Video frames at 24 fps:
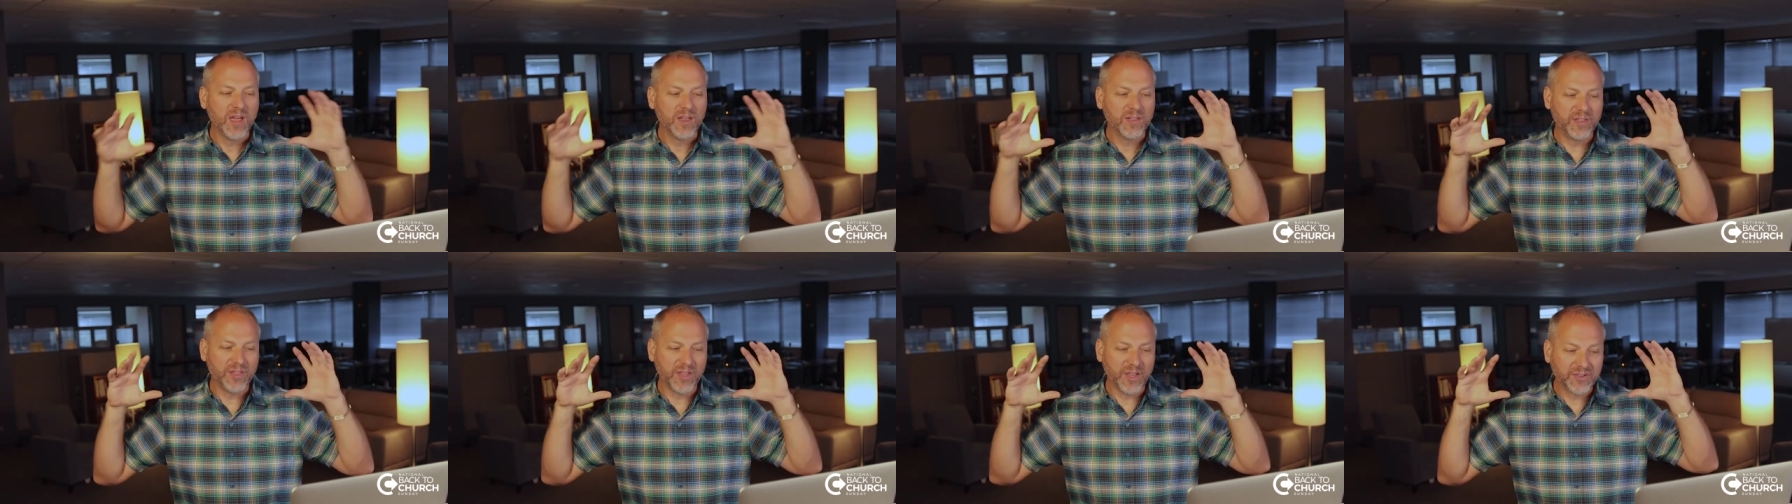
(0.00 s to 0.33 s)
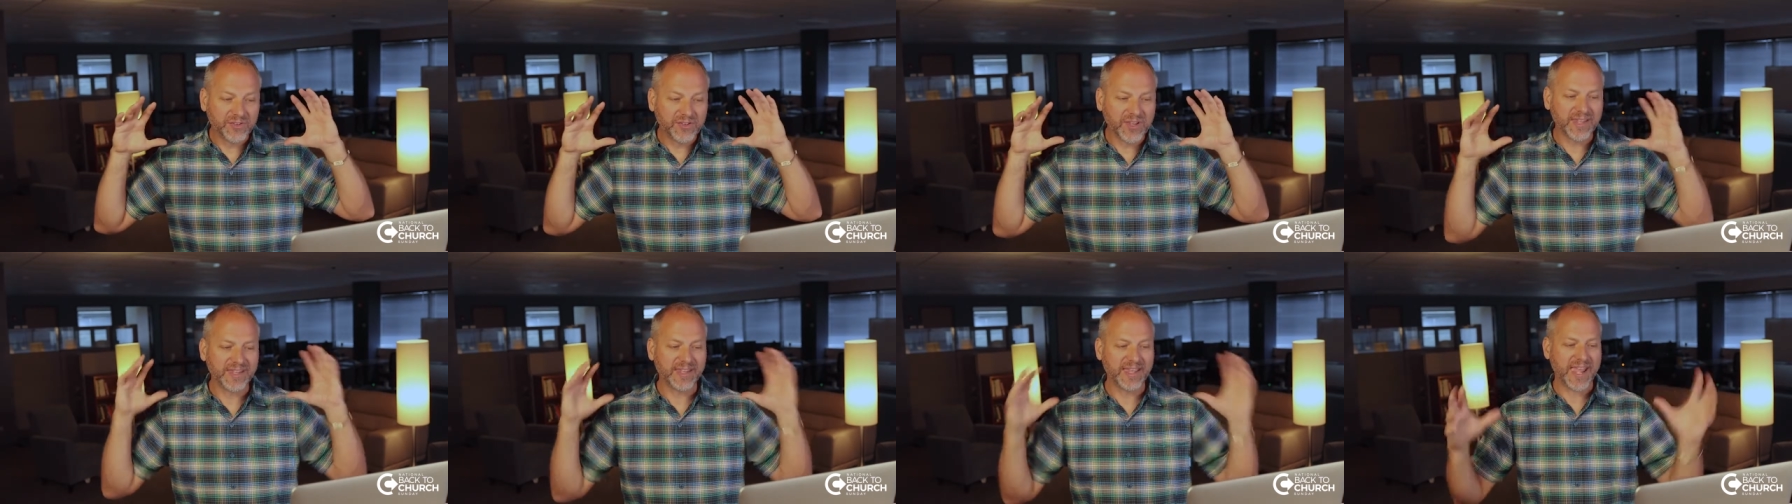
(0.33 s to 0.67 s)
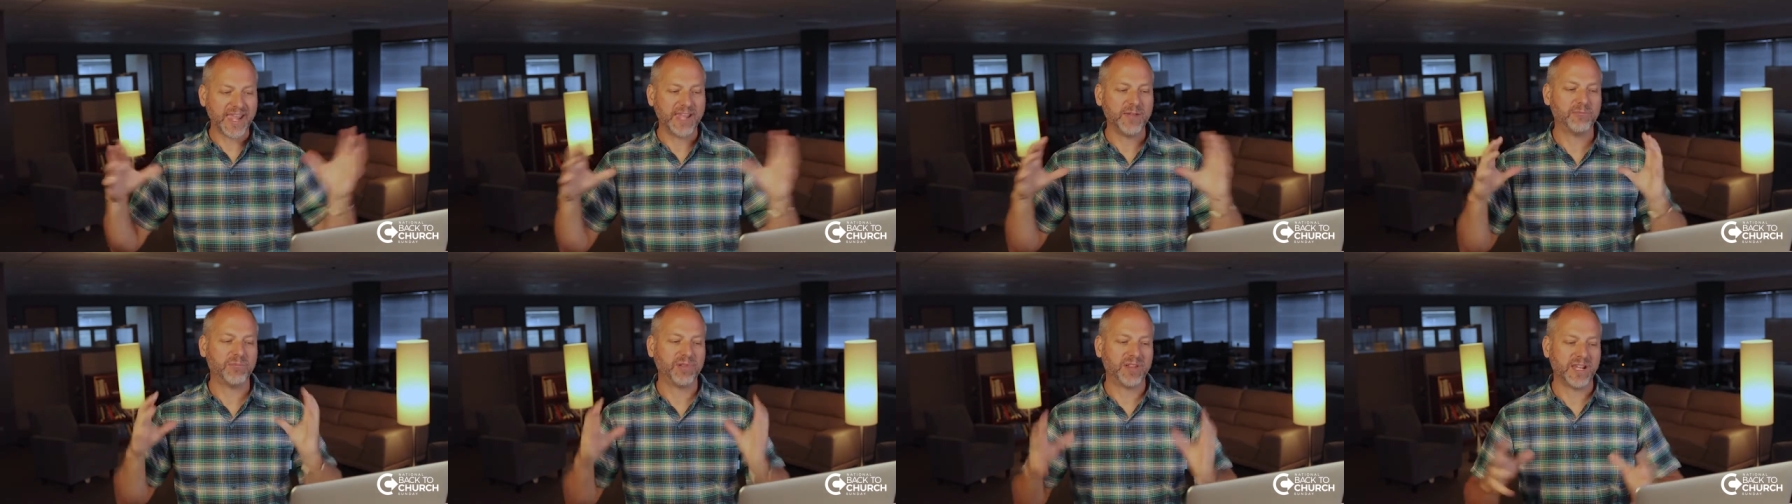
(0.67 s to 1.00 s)
this
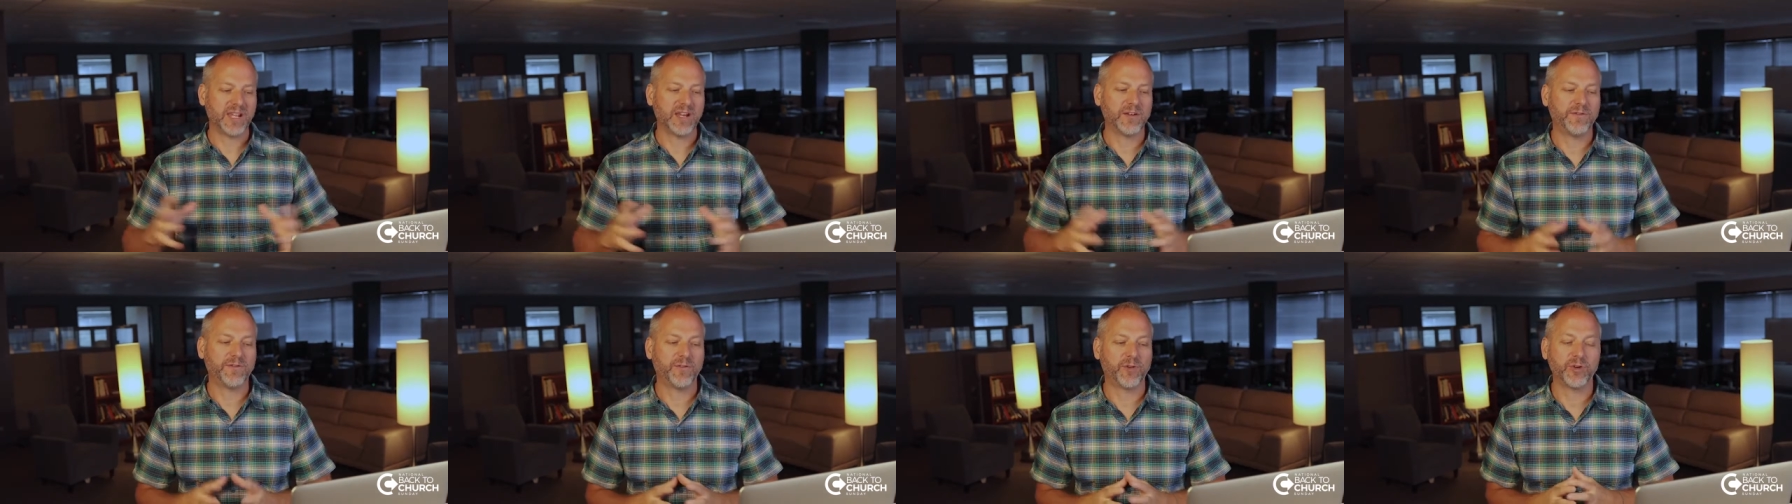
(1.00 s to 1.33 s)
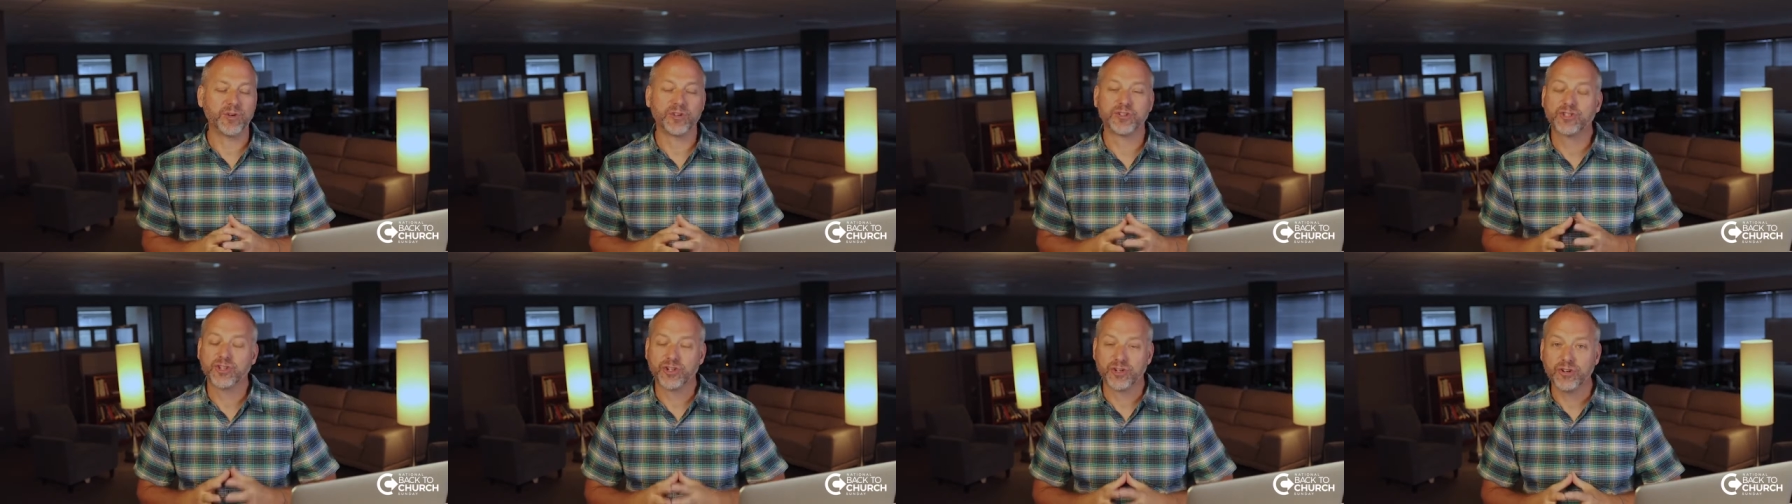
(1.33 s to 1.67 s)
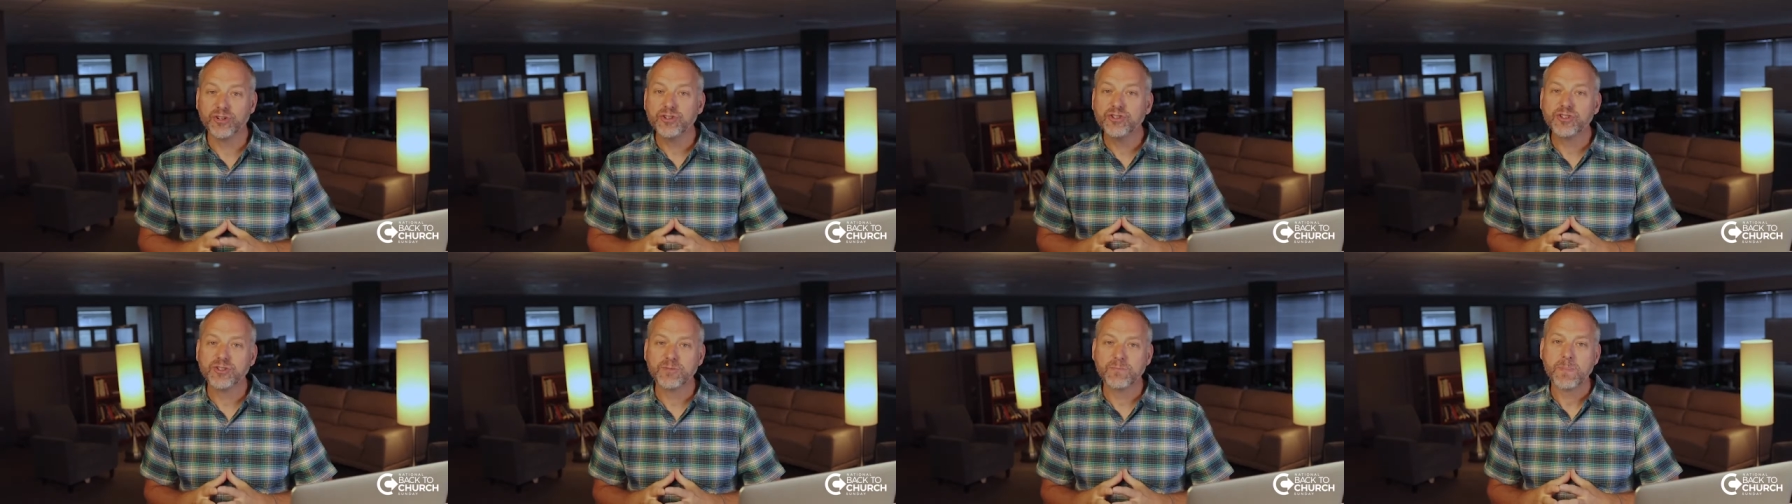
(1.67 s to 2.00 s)
game plan for your
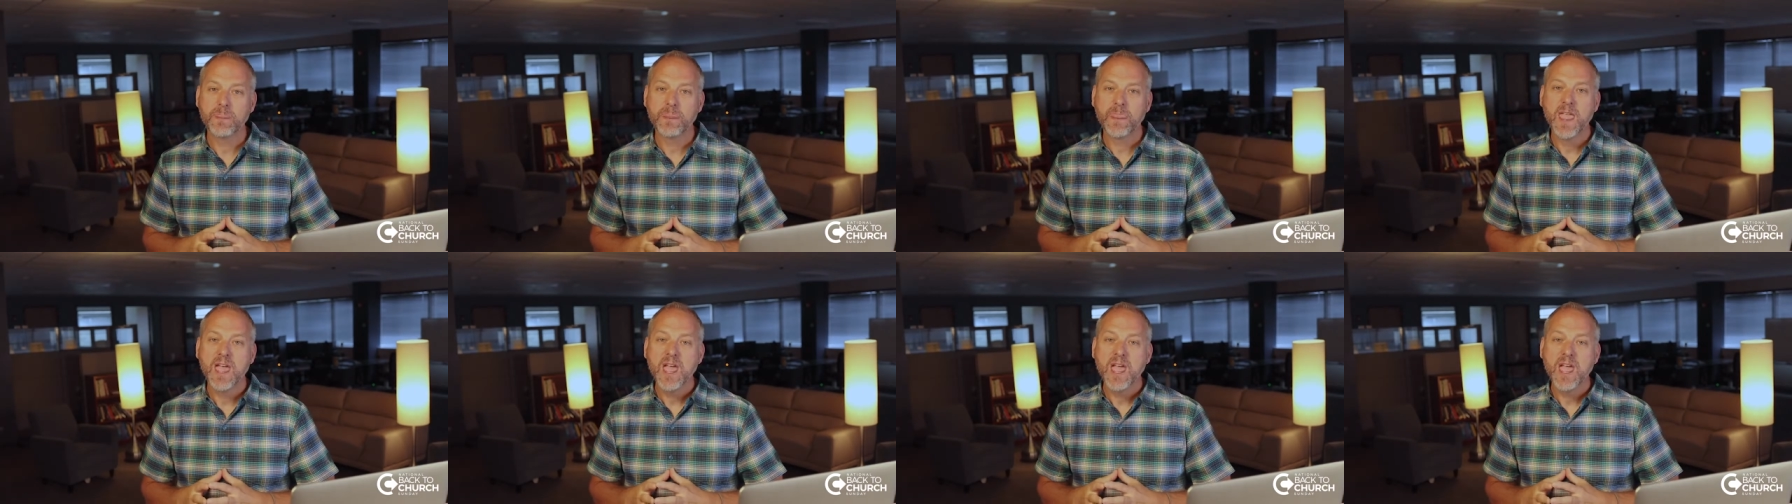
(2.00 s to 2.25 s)
church.